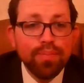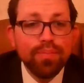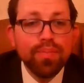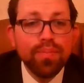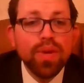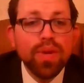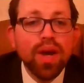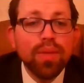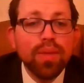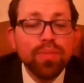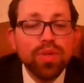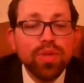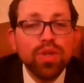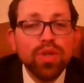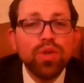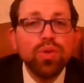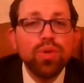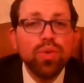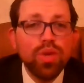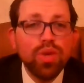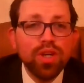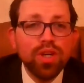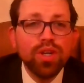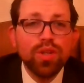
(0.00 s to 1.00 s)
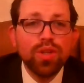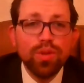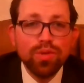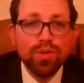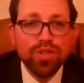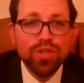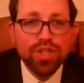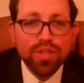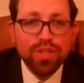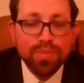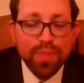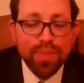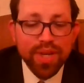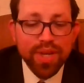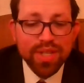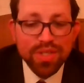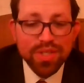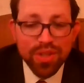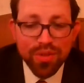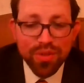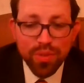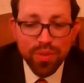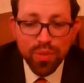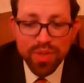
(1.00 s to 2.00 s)
come to new conclusions based
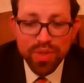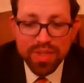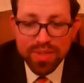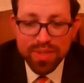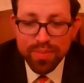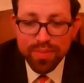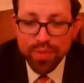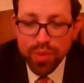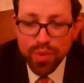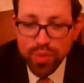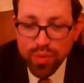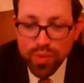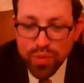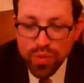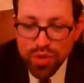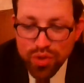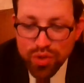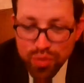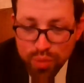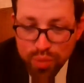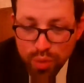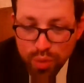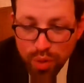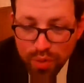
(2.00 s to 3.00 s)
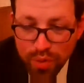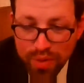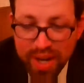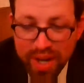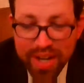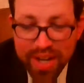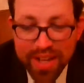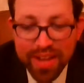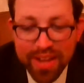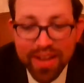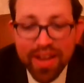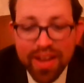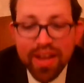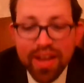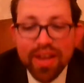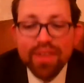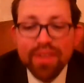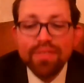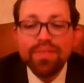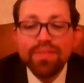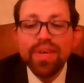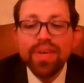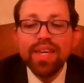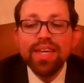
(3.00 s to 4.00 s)
on the wisdom you drew already.
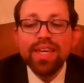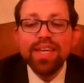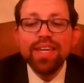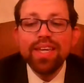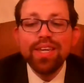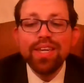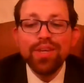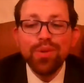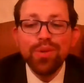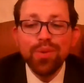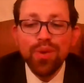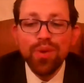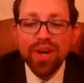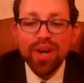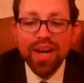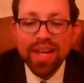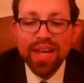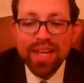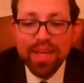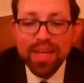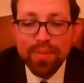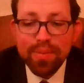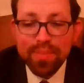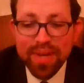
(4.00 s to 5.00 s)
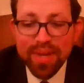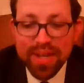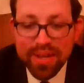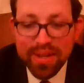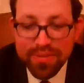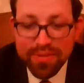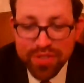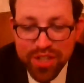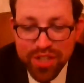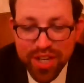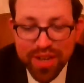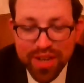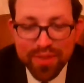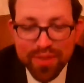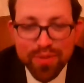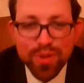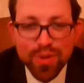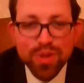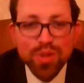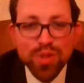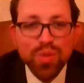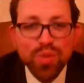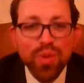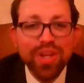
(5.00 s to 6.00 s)

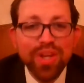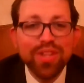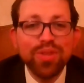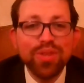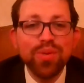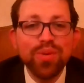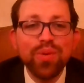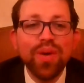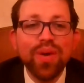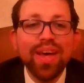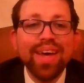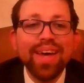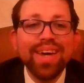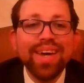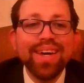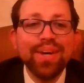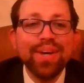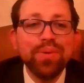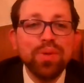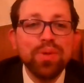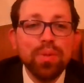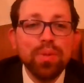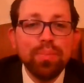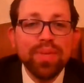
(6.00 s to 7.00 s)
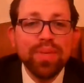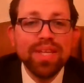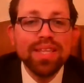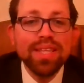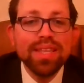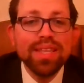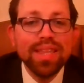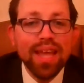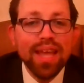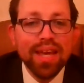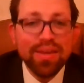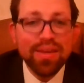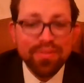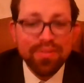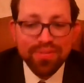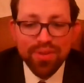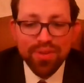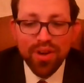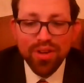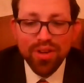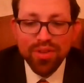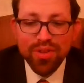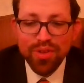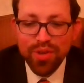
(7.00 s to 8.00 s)
Verse 22. It will be life
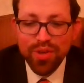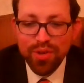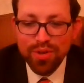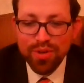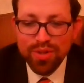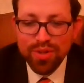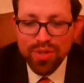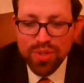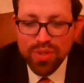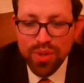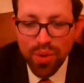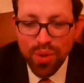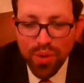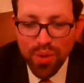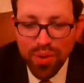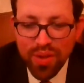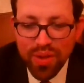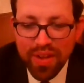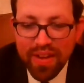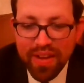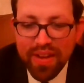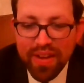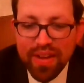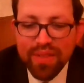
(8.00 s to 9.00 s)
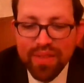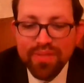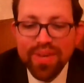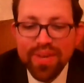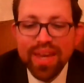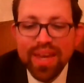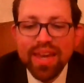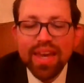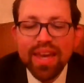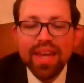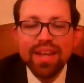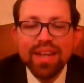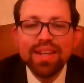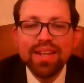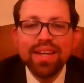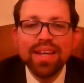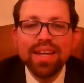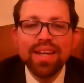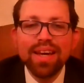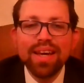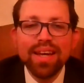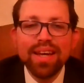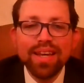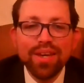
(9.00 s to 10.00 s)
unto your soul. V'chen
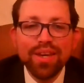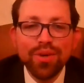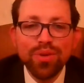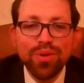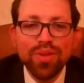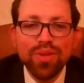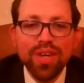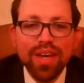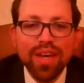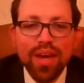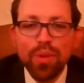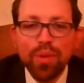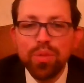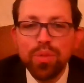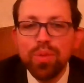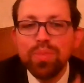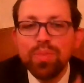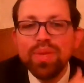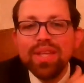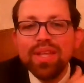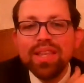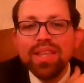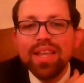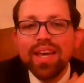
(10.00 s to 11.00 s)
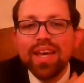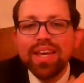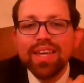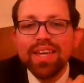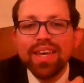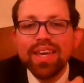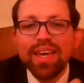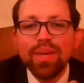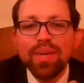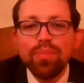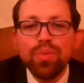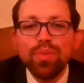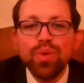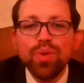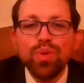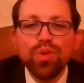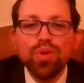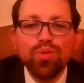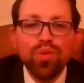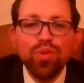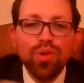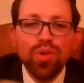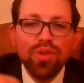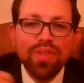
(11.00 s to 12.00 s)
legargerotecha. It will be like a
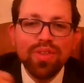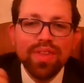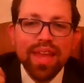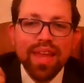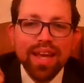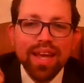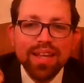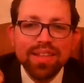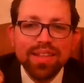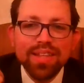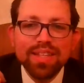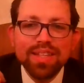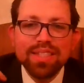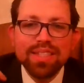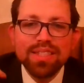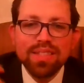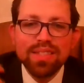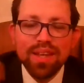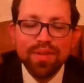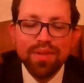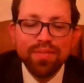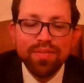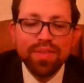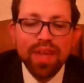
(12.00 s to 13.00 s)
beautiful necklace of